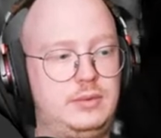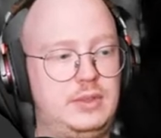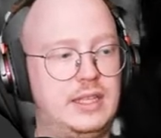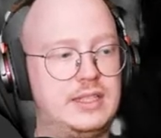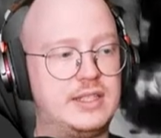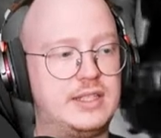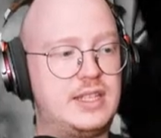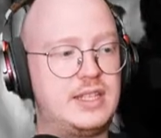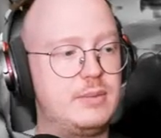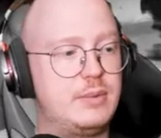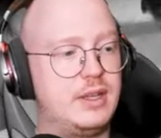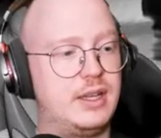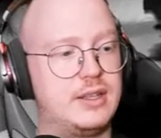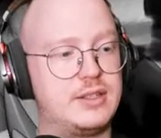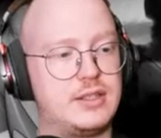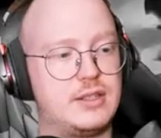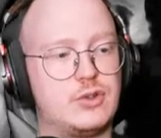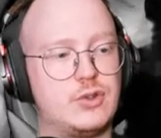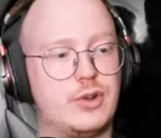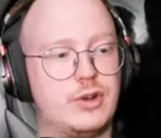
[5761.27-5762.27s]
It's the same thing
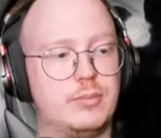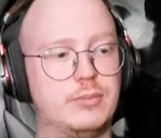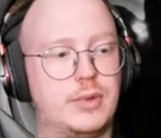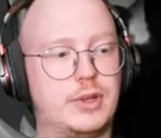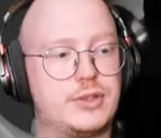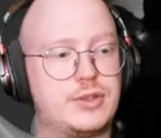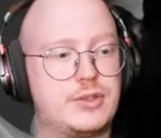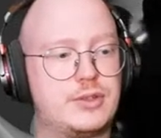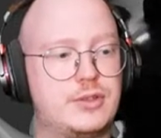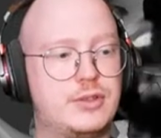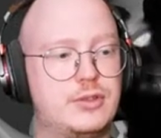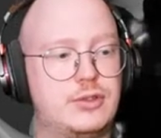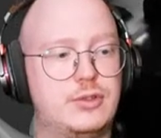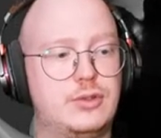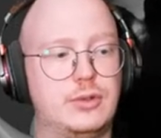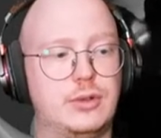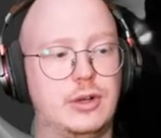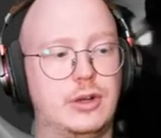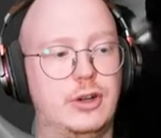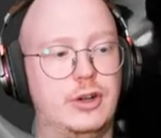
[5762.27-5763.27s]
as it's not a must
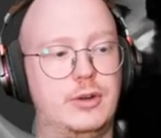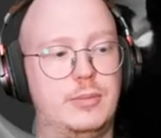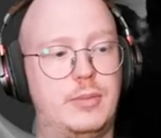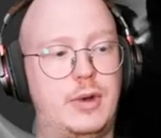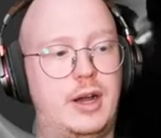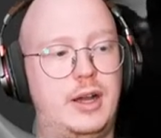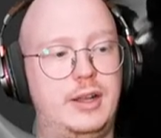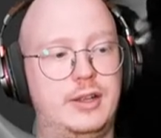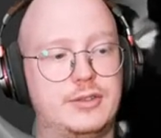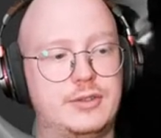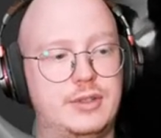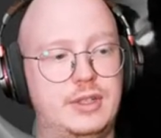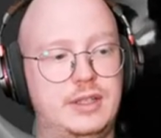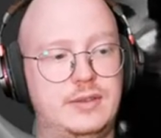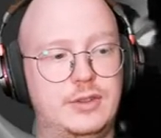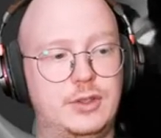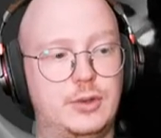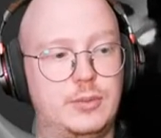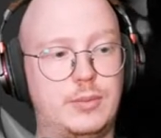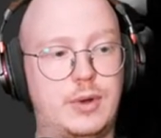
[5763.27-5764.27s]
to learn Maya today,
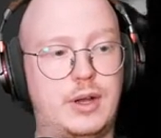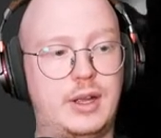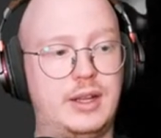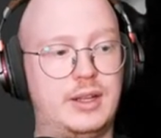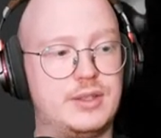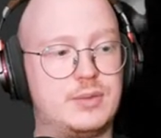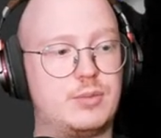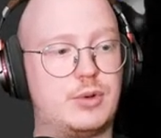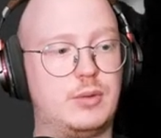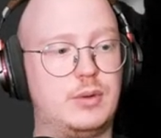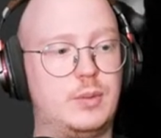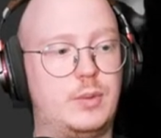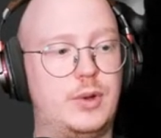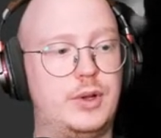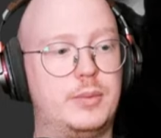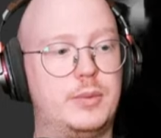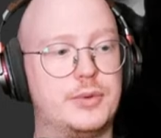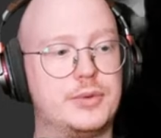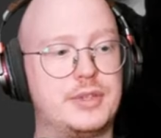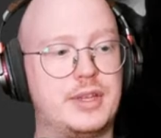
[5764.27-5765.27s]
even though Maya is probably one
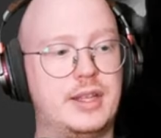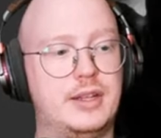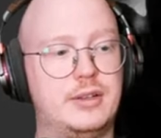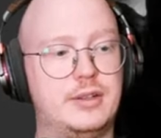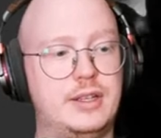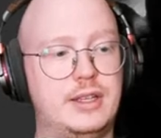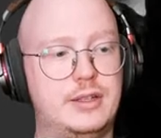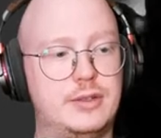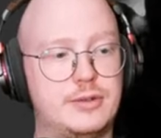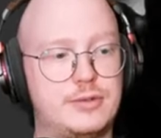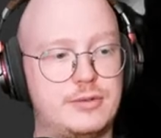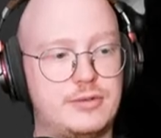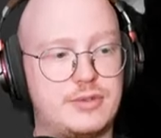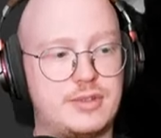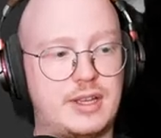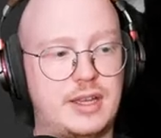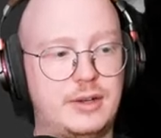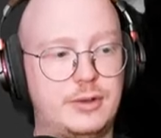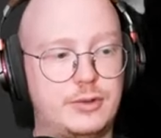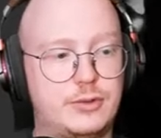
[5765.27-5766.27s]
of the most industry
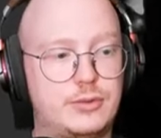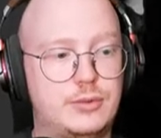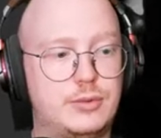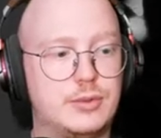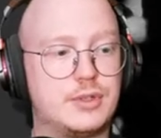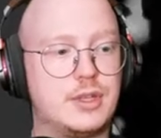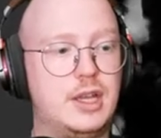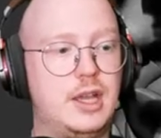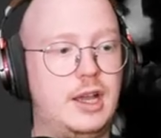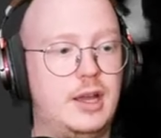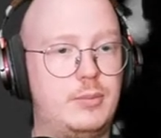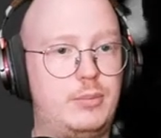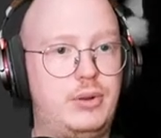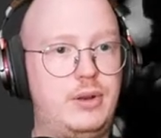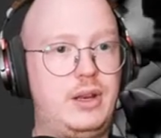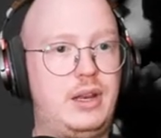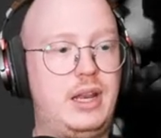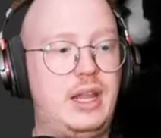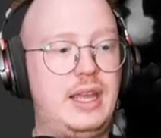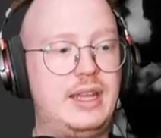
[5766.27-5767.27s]
standard tools.
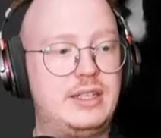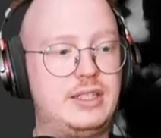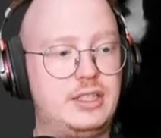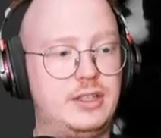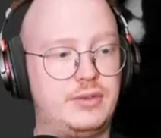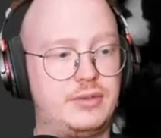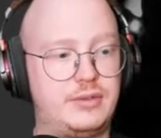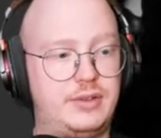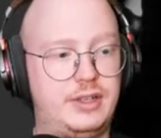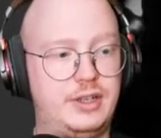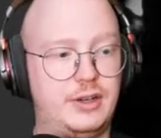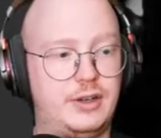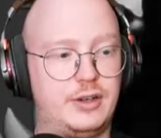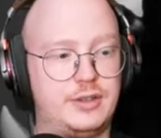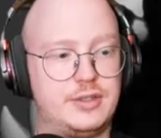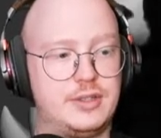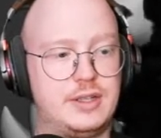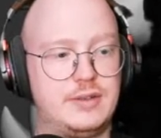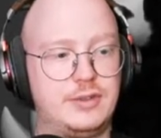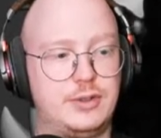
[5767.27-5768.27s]
Plenty of 3D
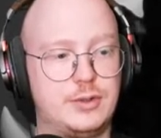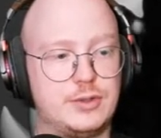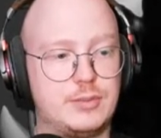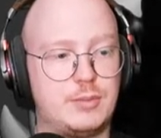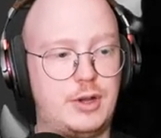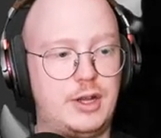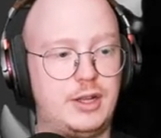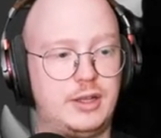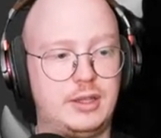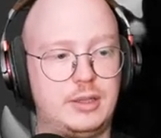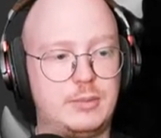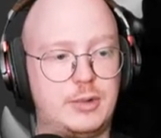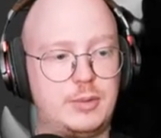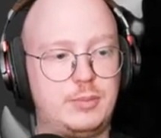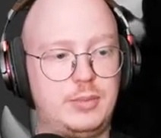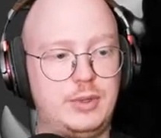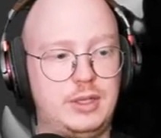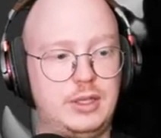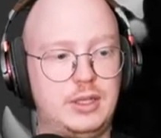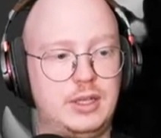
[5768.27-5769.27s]
artists never use Maya. They
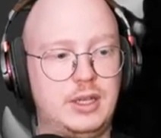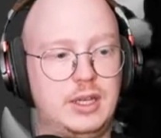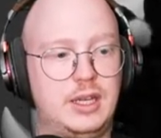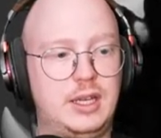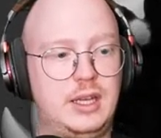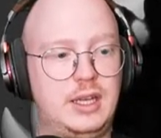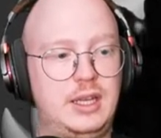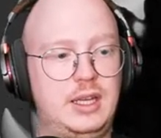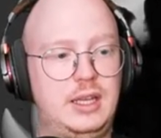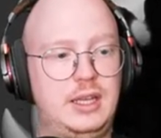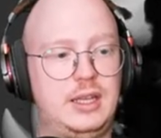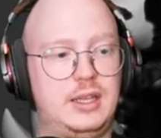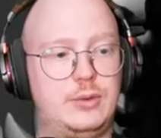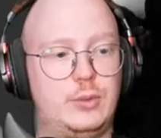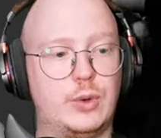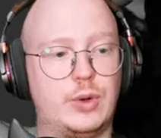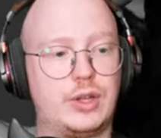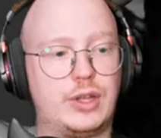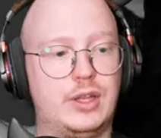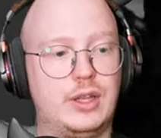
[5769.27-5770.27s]
might be uh,
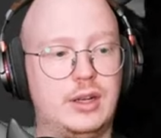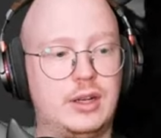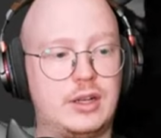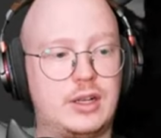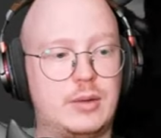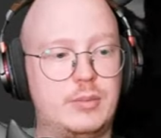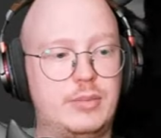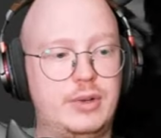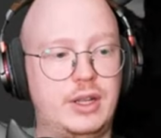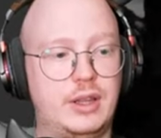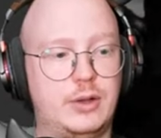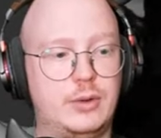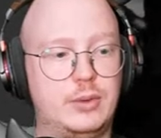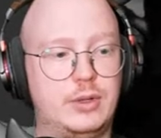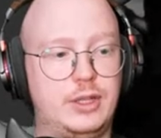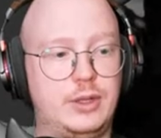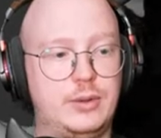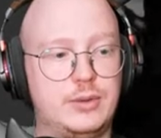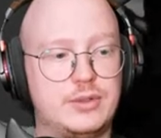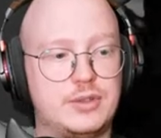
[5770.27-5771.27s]
working in a company that
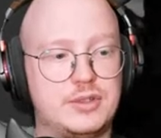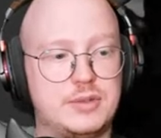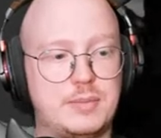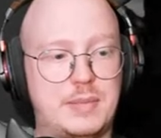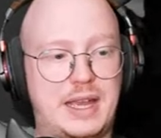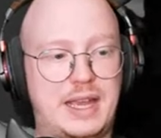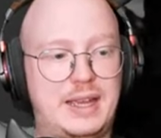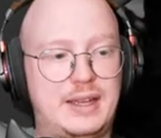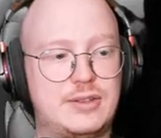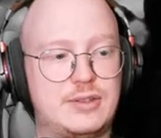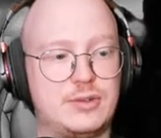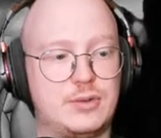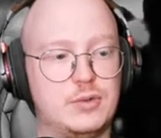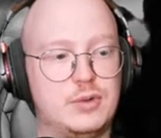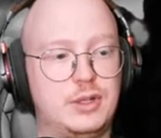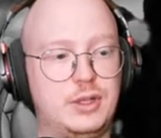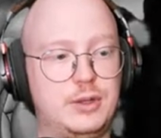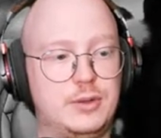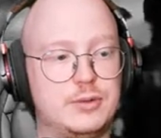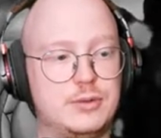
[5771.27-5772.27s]
only uses Max or
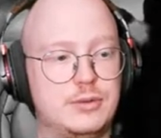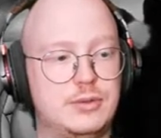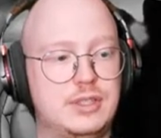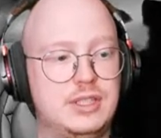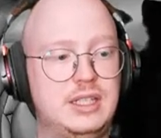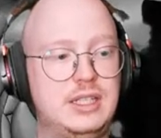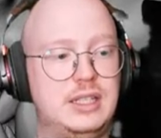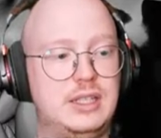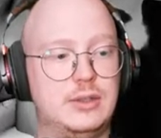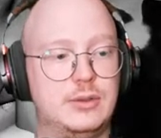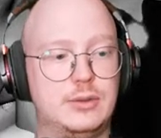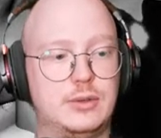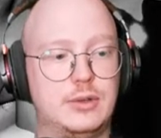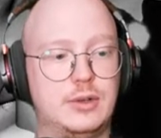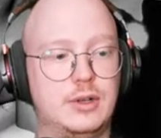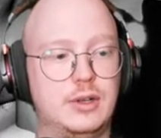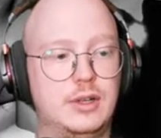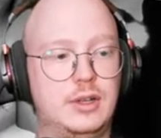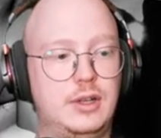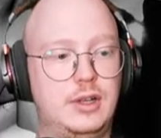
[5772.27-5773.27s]
only uses Houdini
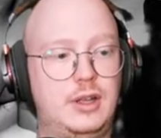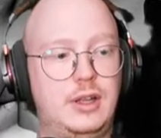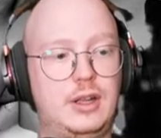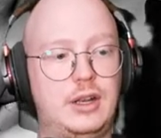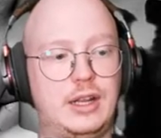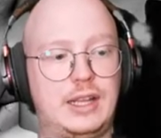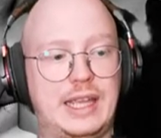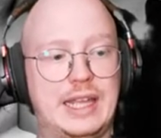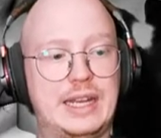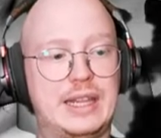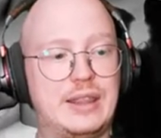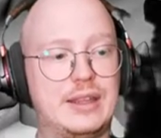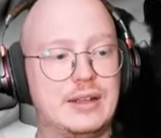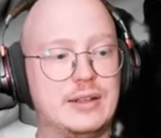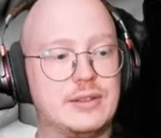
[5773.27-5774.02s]
or like anything